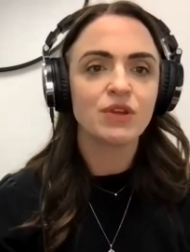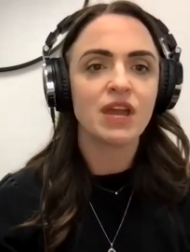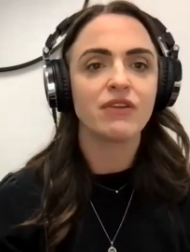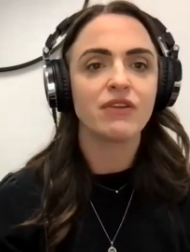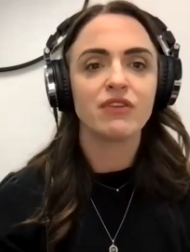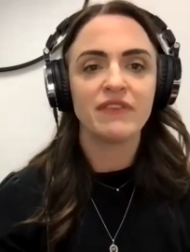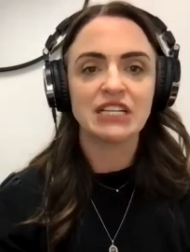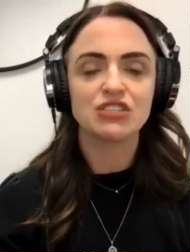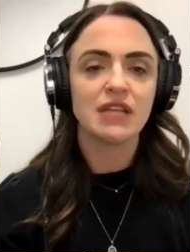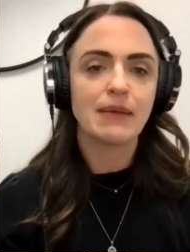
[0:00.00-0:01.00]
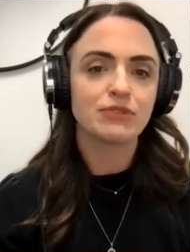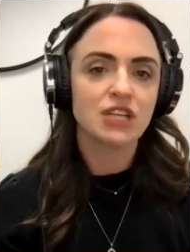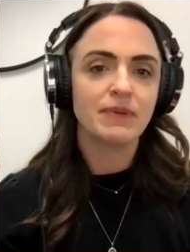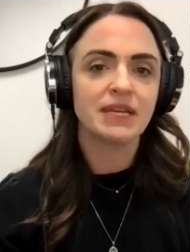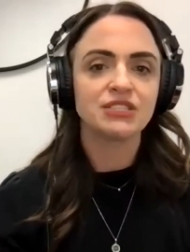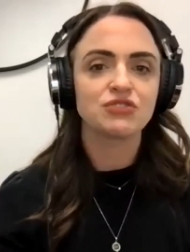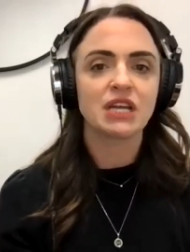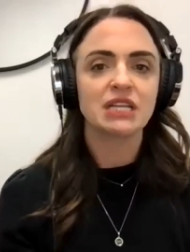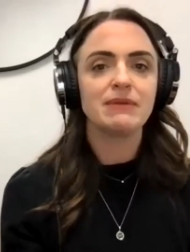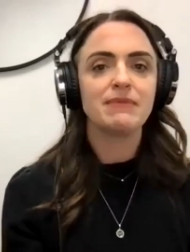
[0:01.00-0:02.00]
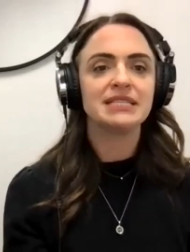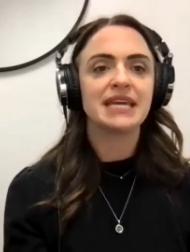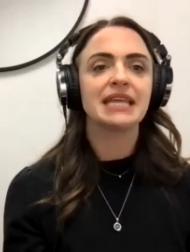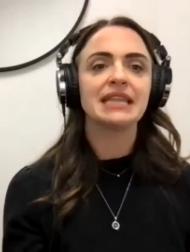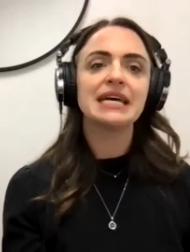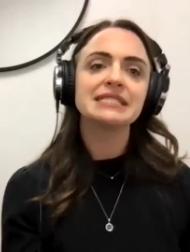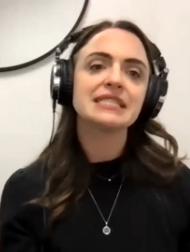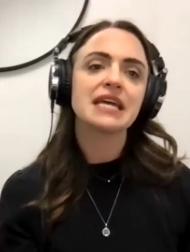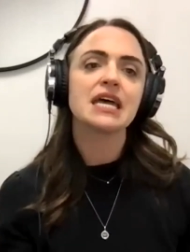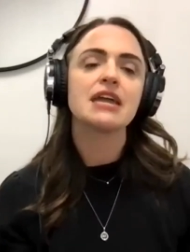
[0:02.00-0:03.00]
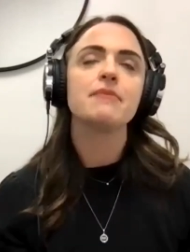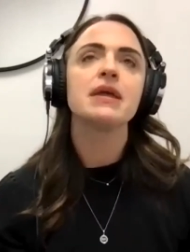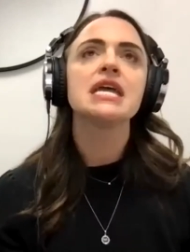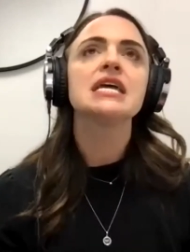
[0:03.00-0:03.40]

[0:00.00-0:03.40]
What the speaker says: Recovering for a vaginal laparoscopic hysterectomy may take less time,